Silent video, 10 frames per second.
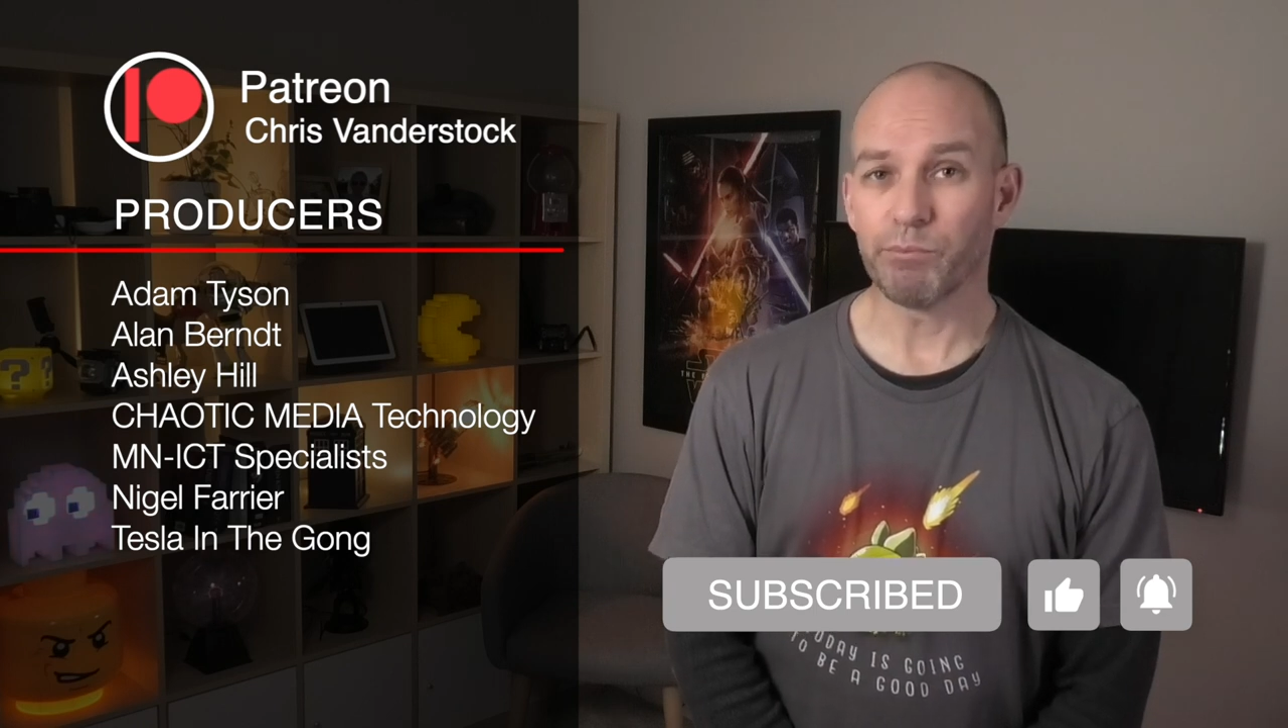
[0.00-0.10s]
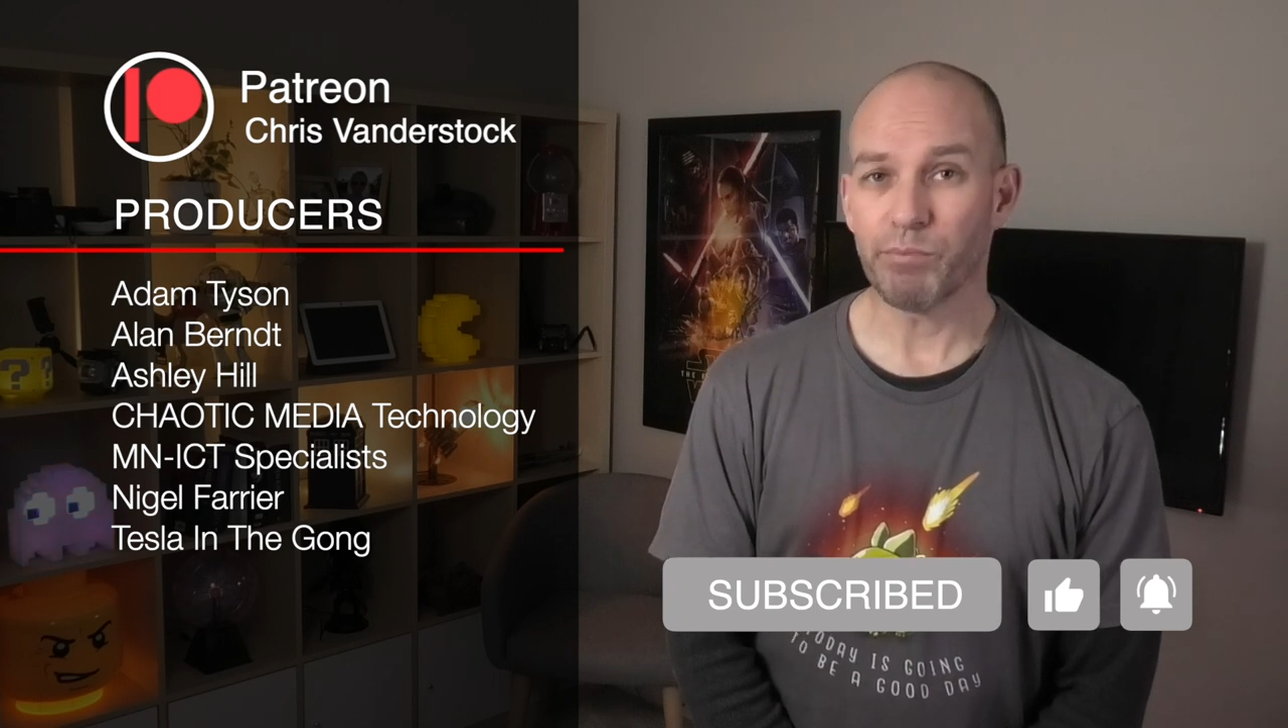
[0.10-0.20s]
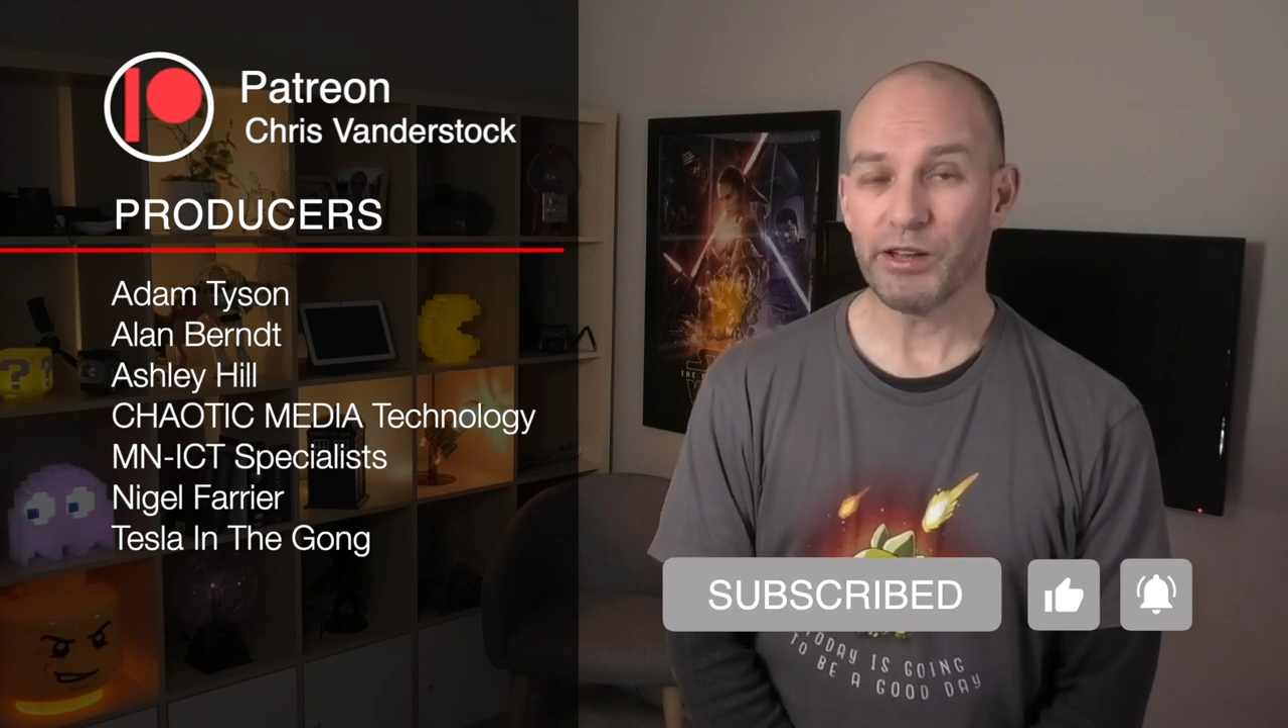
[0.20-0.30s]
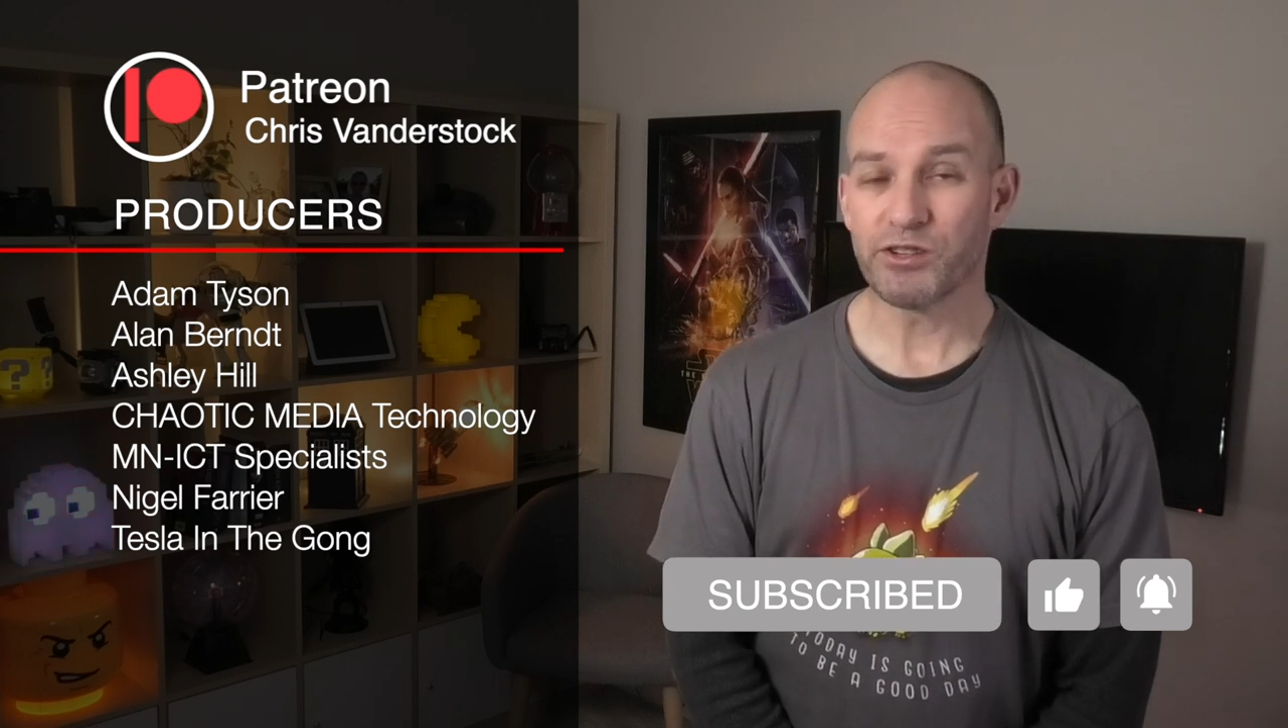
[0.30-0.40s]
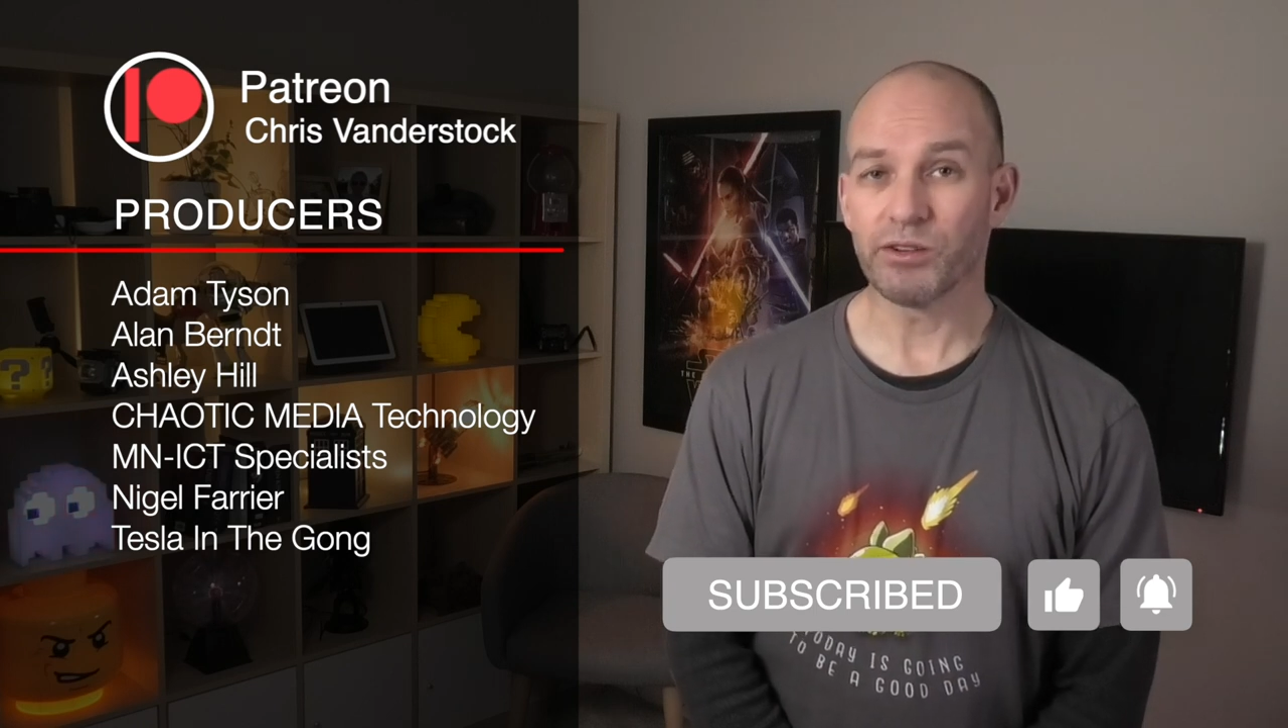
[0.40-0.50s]

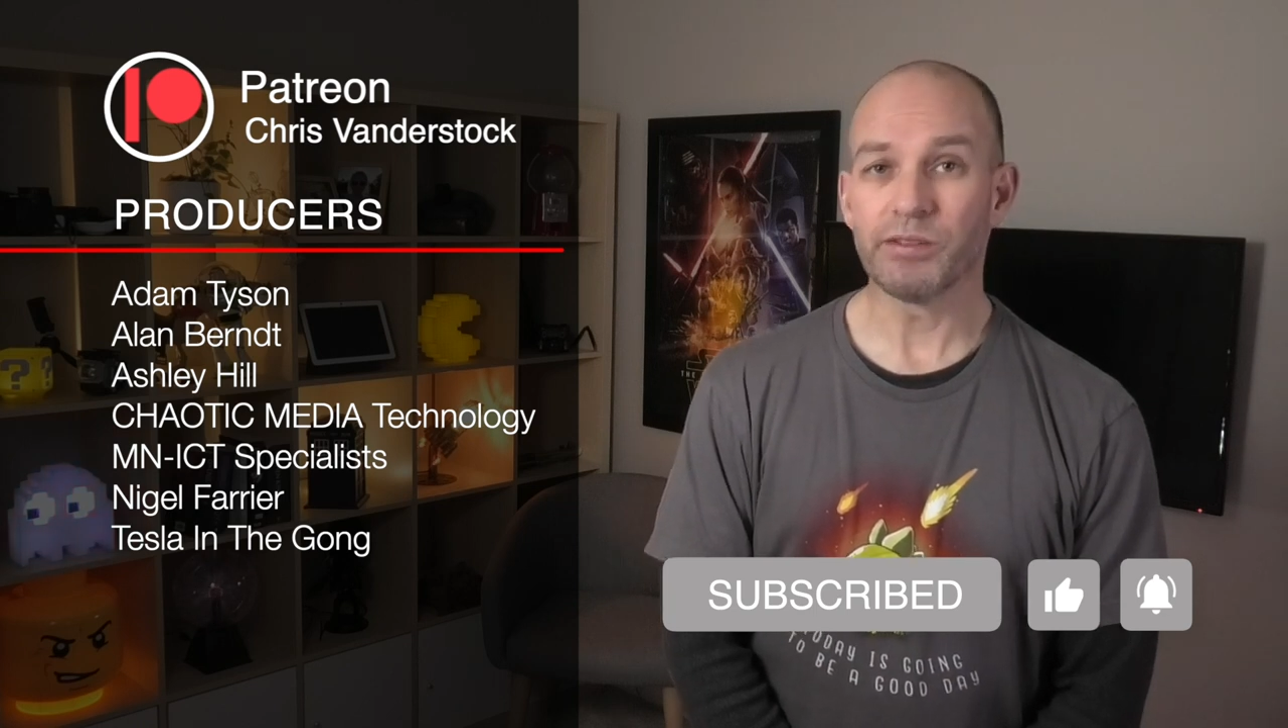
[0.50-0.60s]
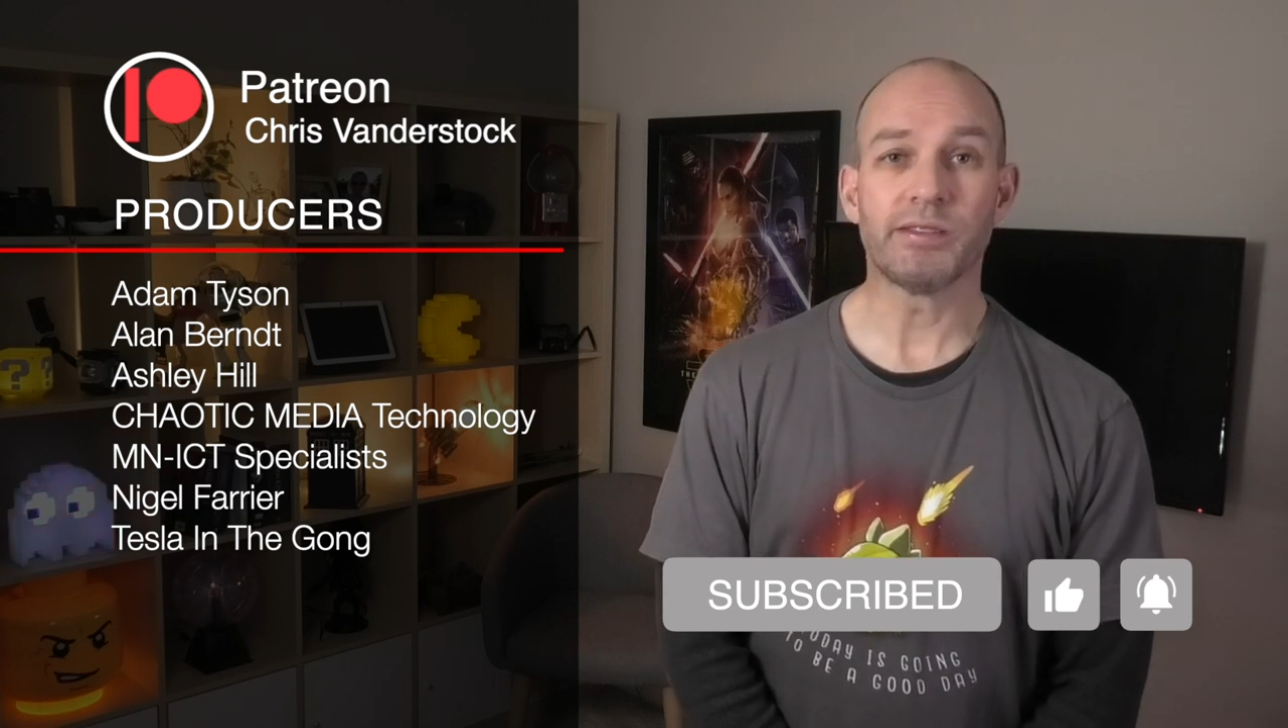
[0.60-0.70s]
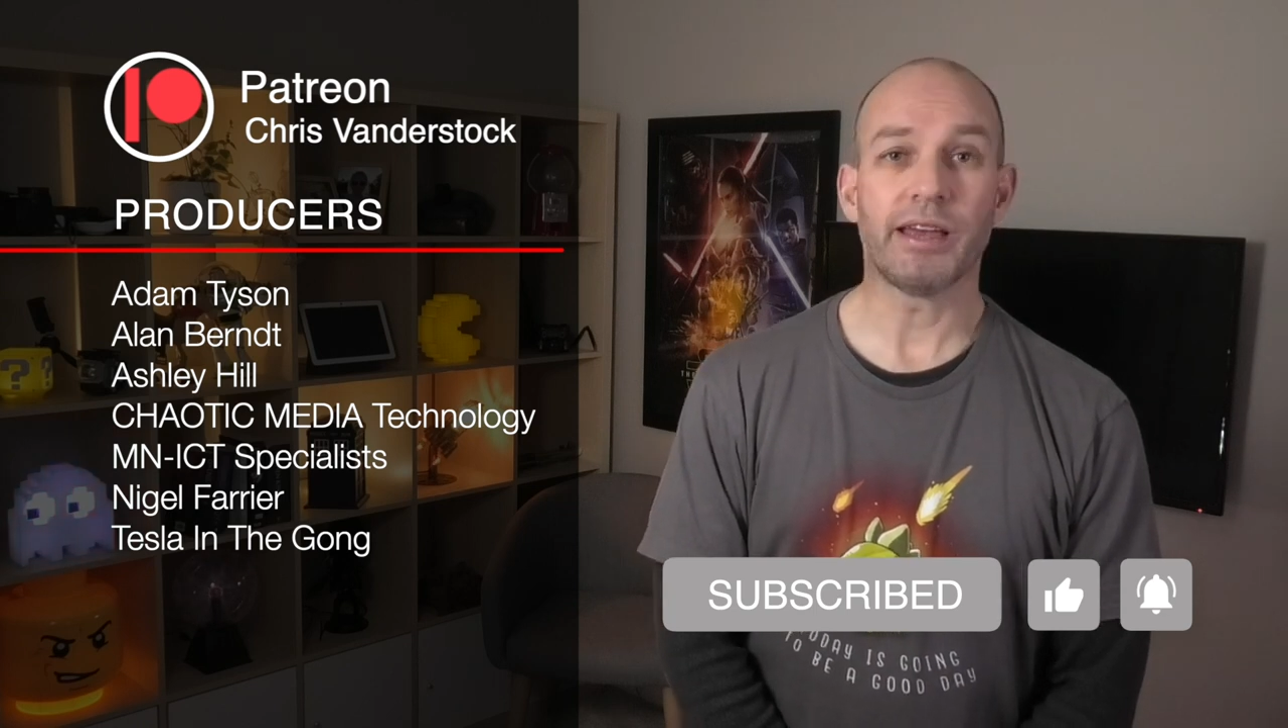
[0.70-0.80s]
patrons,